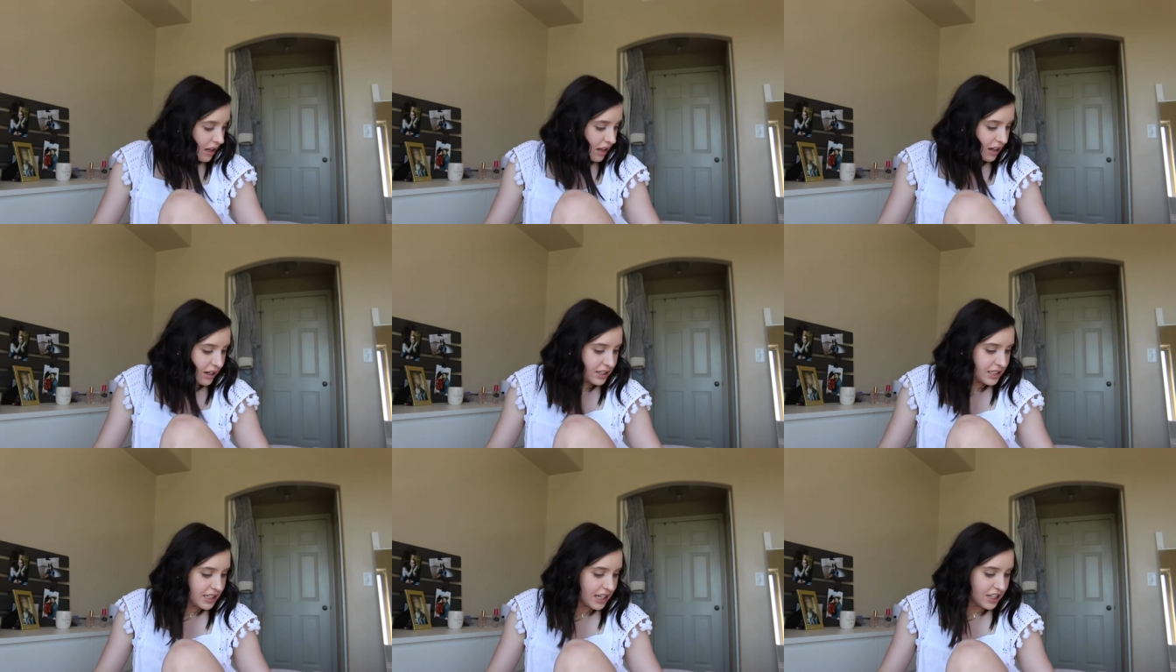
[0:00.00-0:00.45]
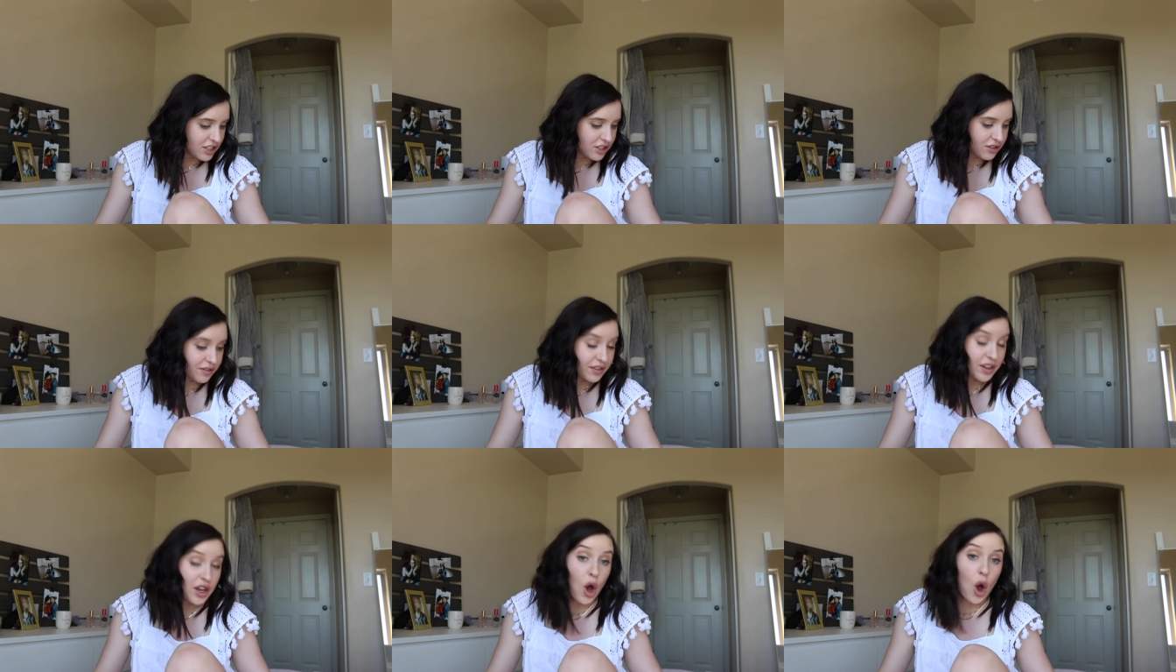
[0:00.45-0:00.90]
a
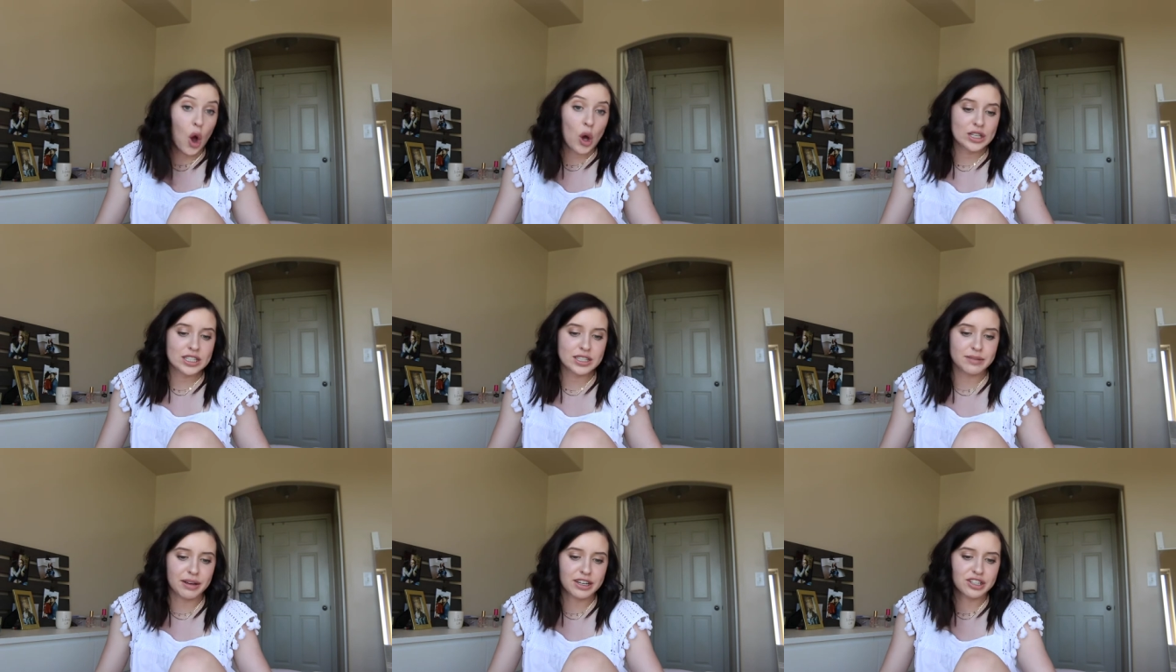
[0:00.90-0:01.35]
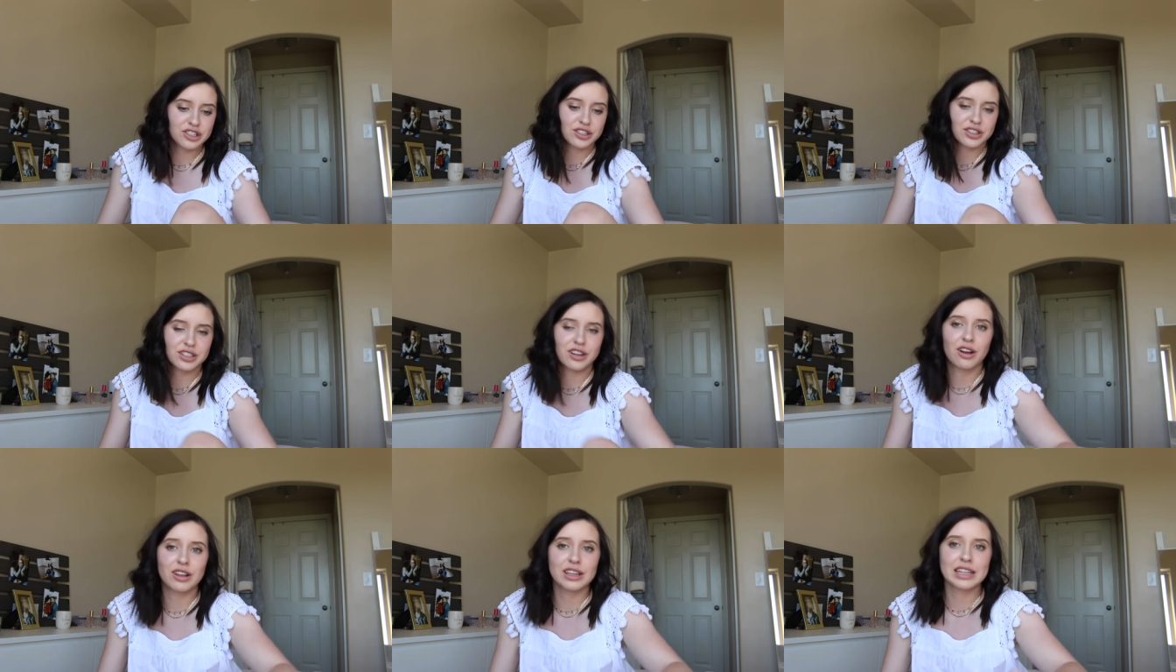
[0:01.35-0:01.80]
catastrophe. Oh,
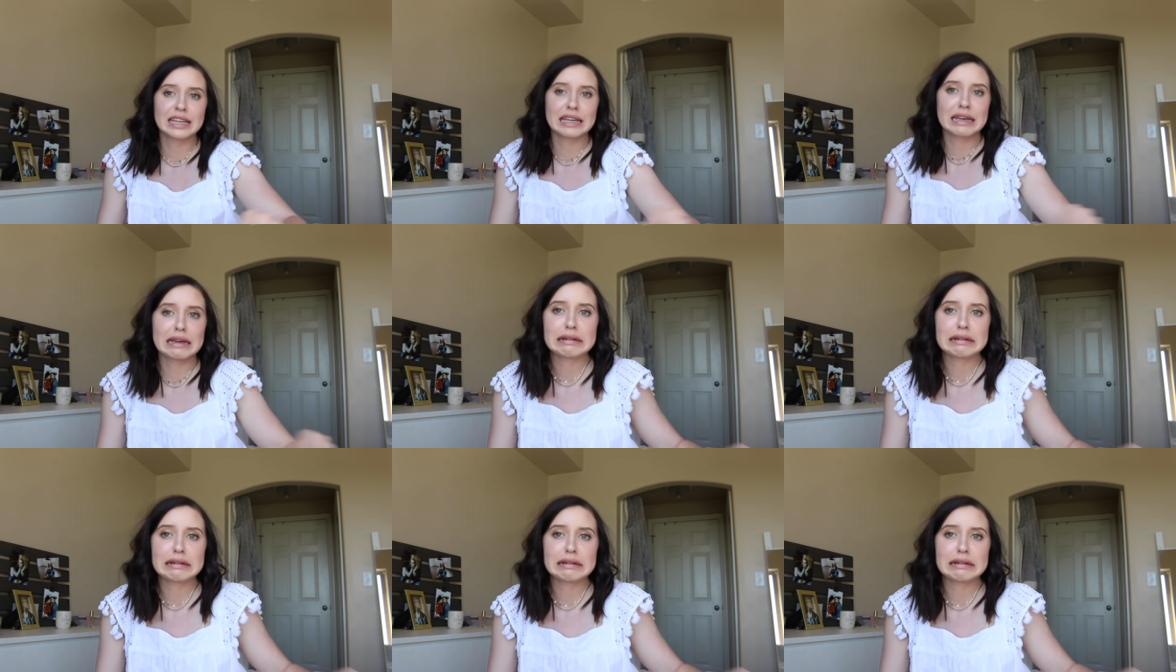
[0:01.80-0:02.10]
Sebastian's calling.